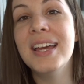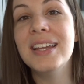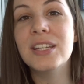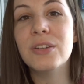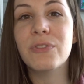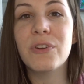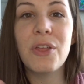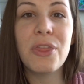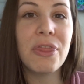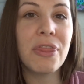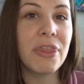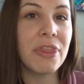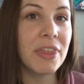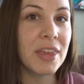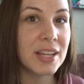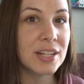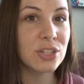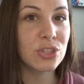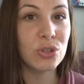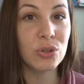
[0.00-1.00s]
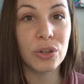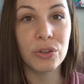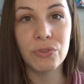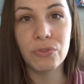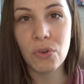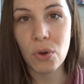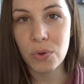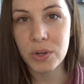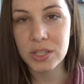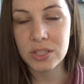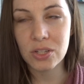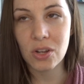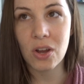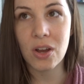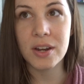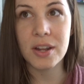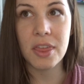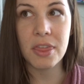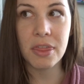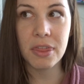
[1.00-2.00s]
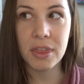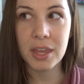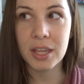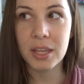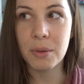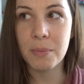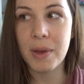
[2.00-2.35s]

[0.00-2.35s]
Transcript: different things you could focus on and think